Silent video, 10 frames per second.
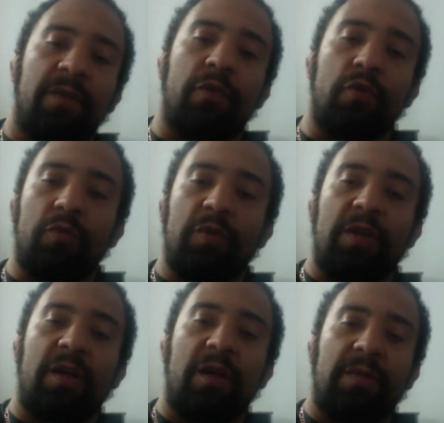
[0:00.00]
for you to
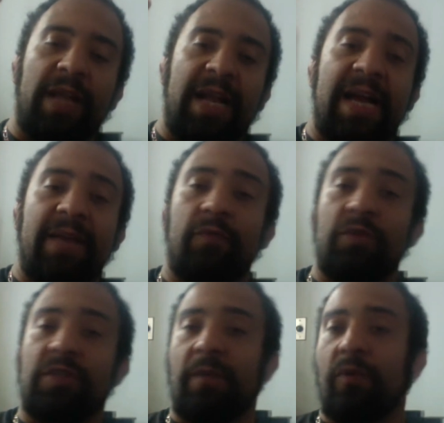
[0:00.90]
become that guy, for
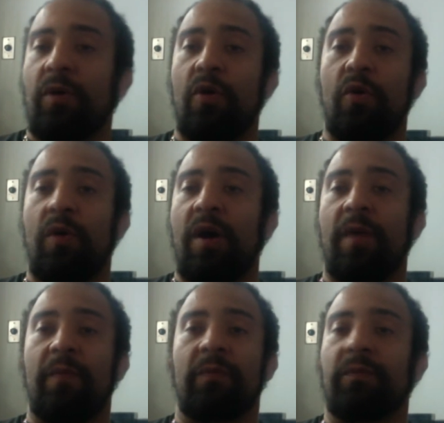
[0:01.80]
example, oh,
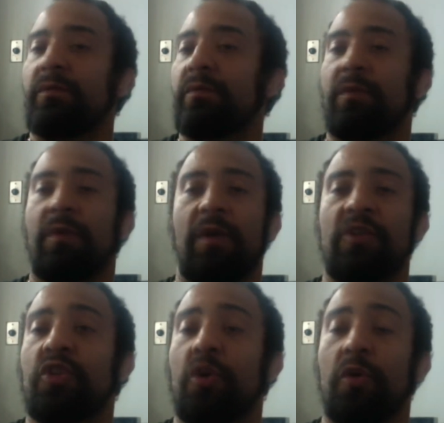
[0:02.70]
I'm
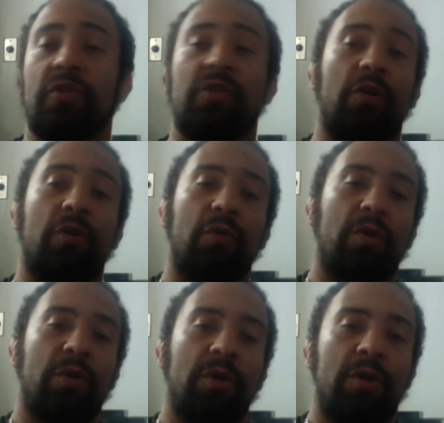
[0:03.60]
so and so
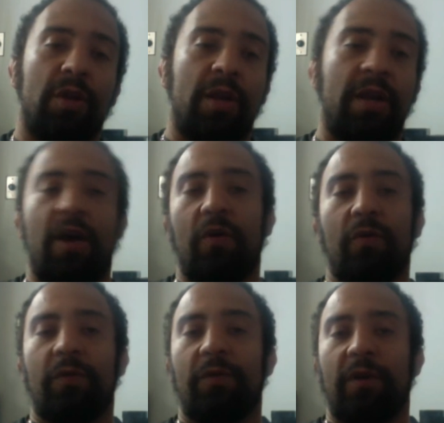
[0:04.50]
now